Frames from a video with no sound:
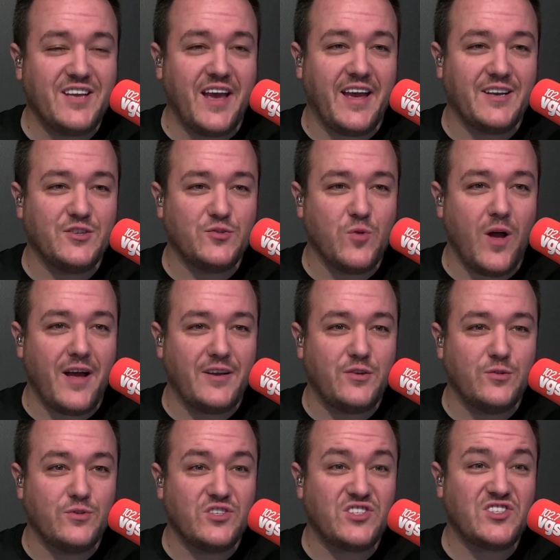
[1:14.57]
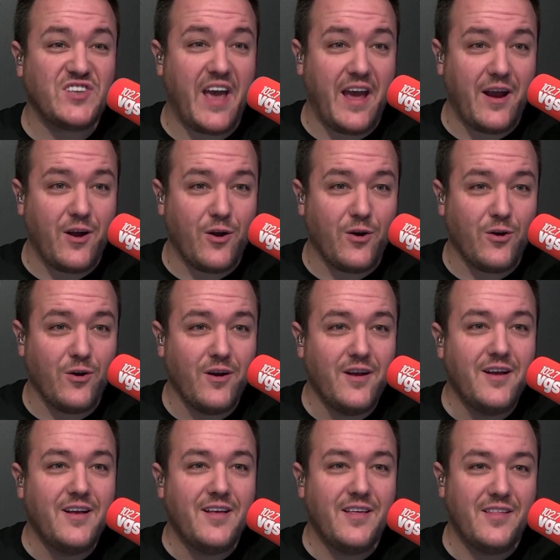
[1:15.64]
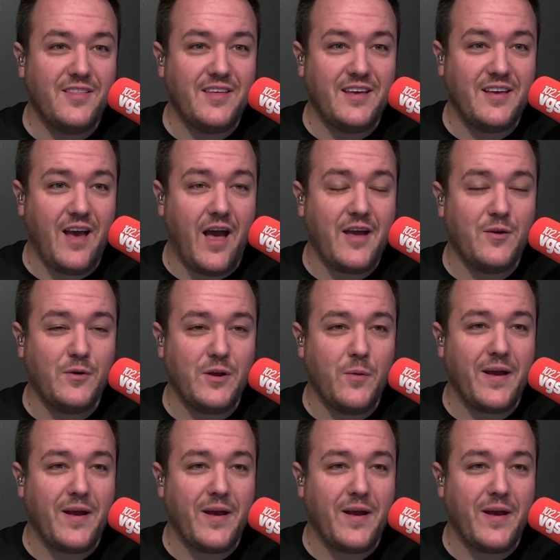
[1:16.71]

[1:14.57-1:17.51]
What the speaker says: and try to scare the coyote.